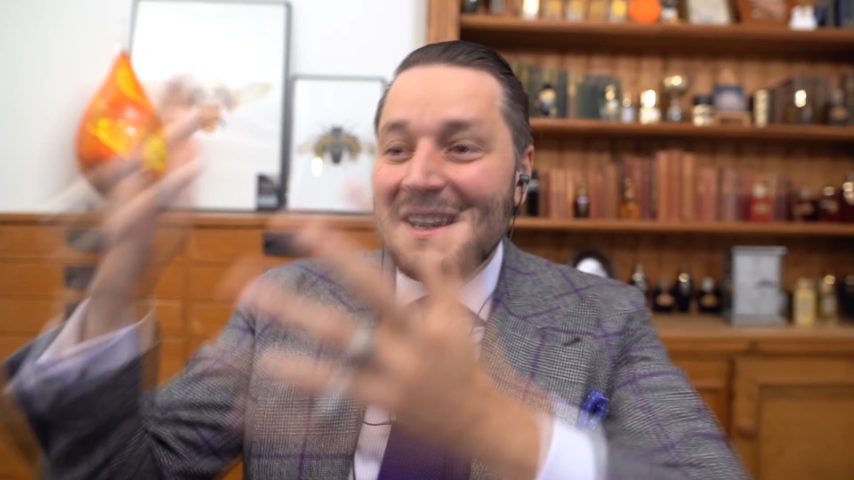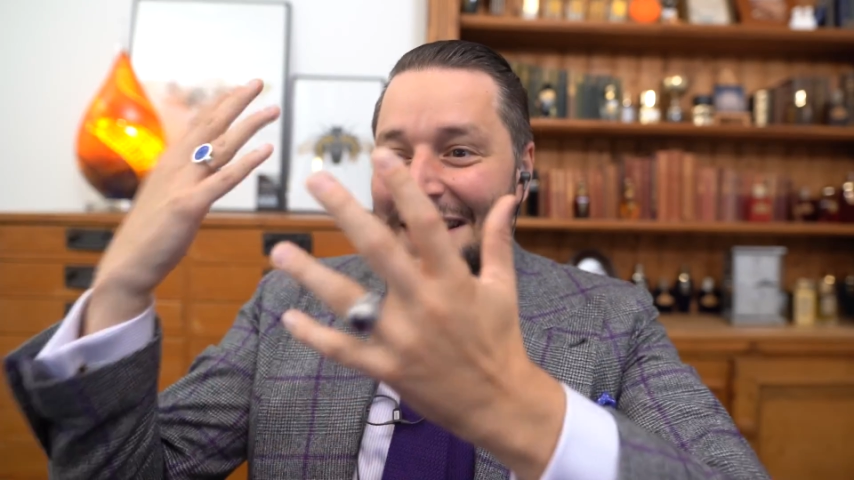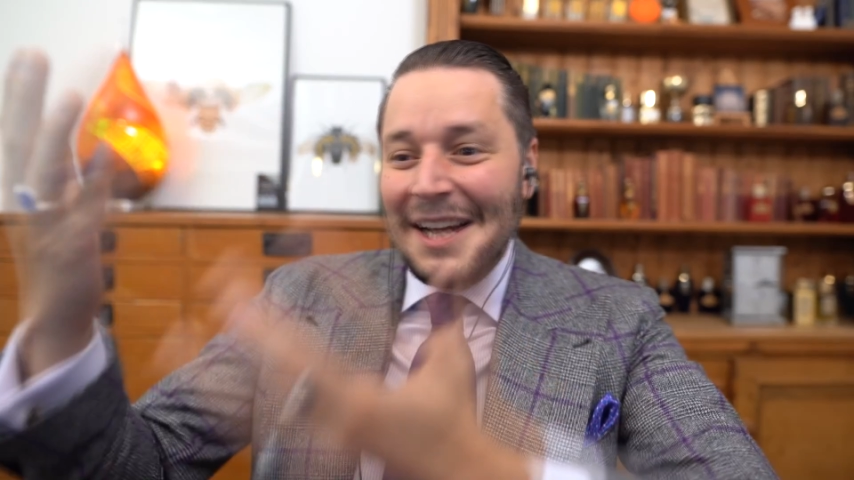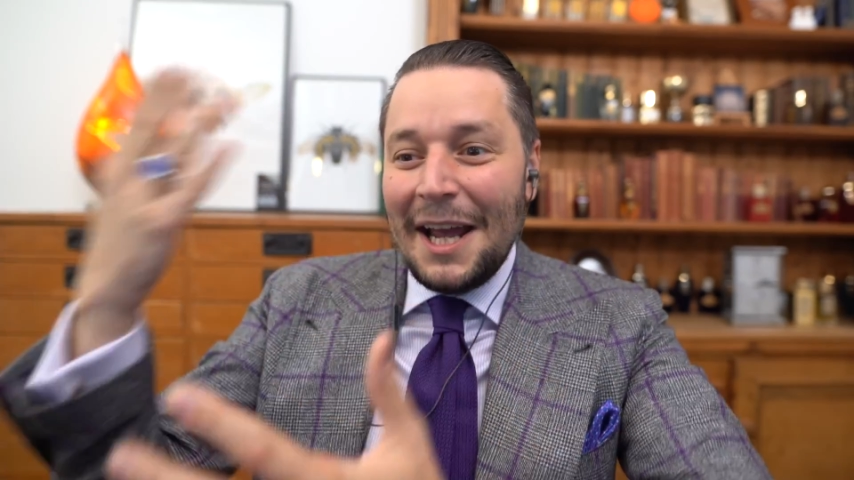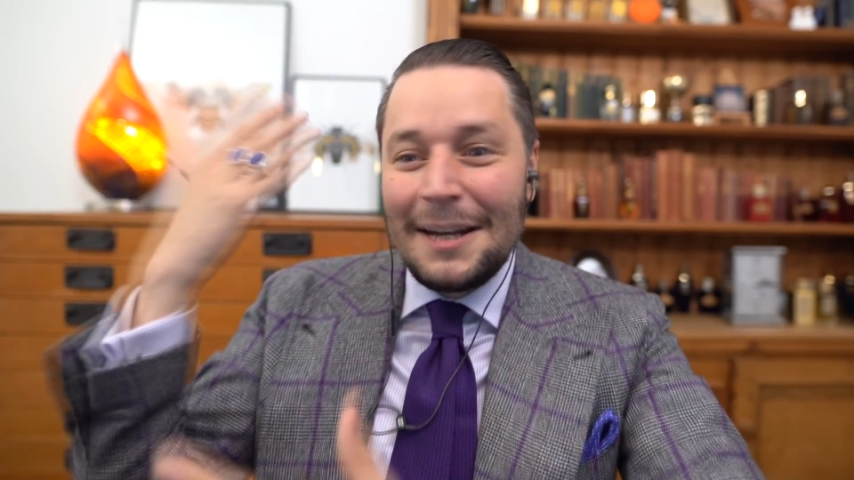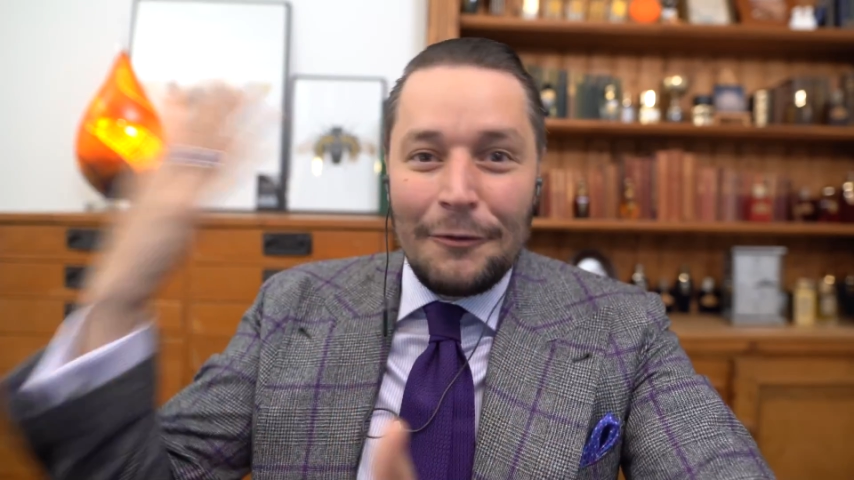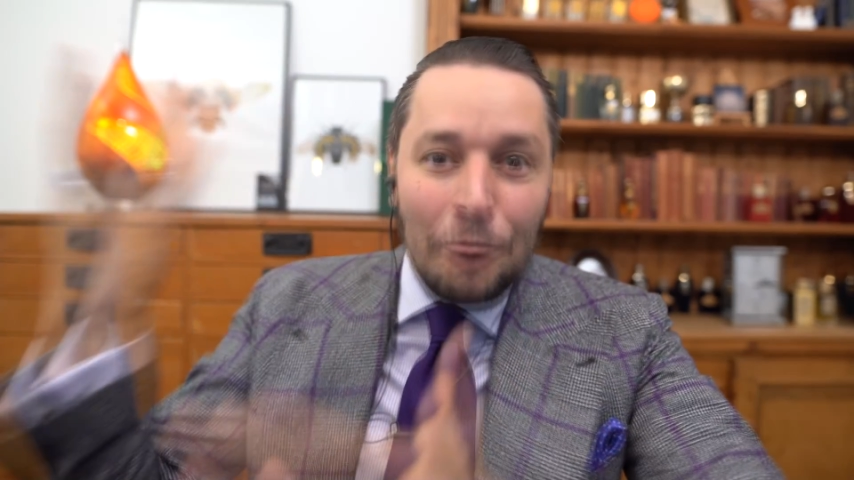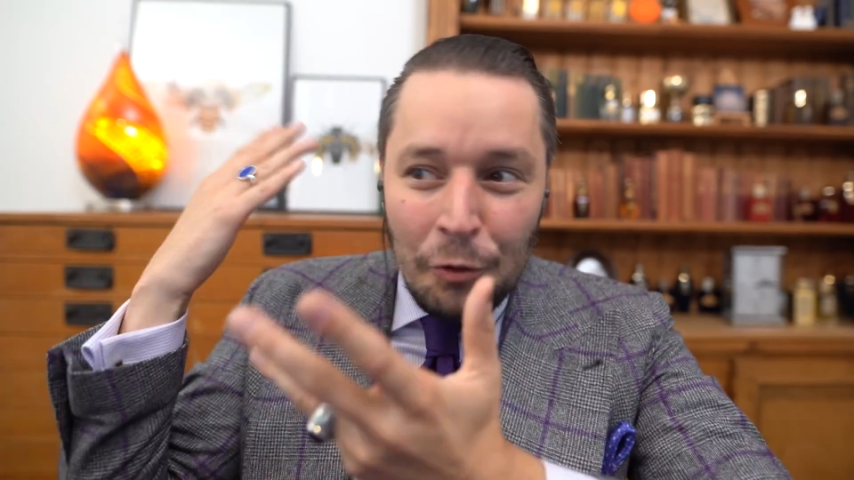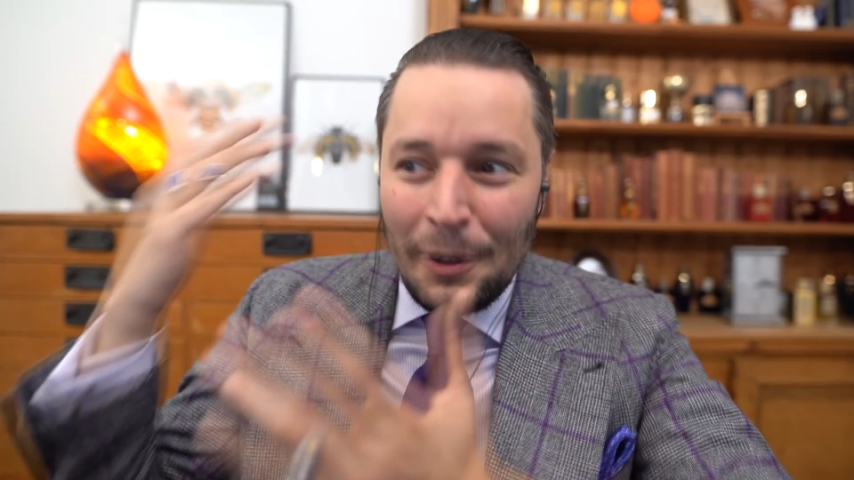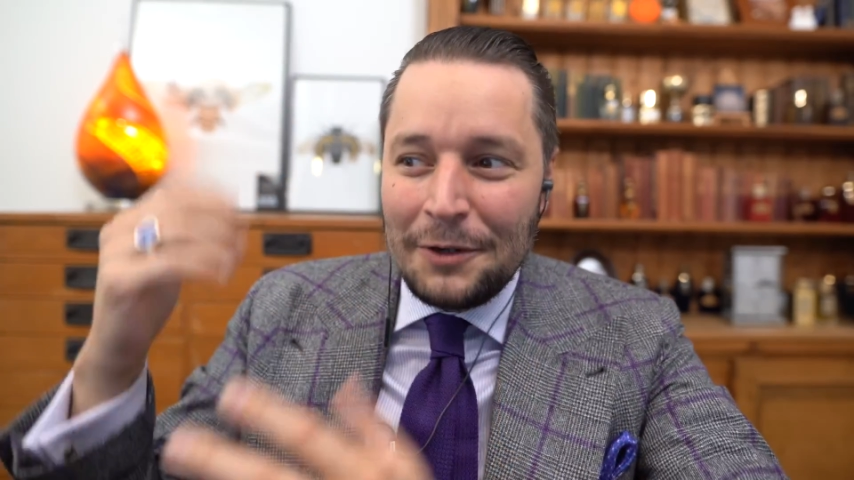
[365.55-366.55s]
Then I had a
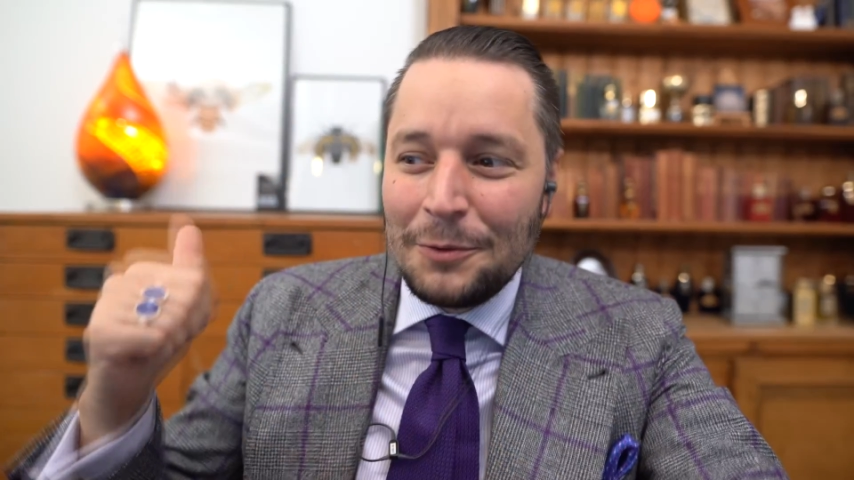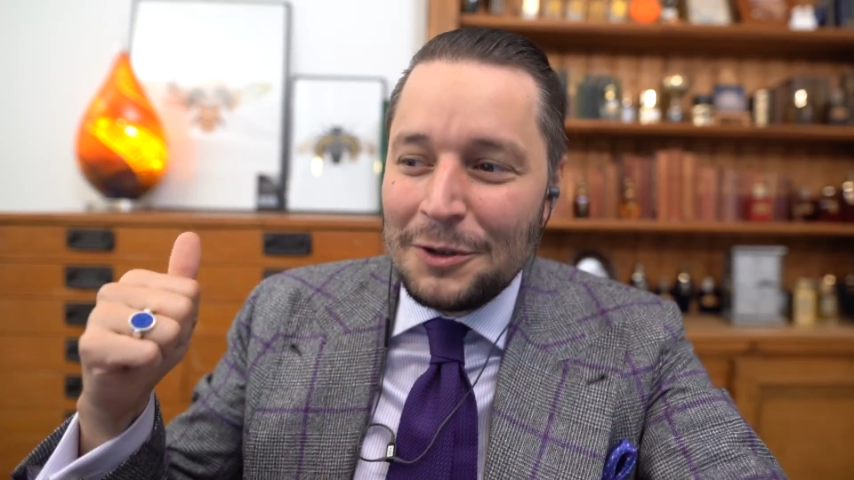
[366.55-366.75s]
full red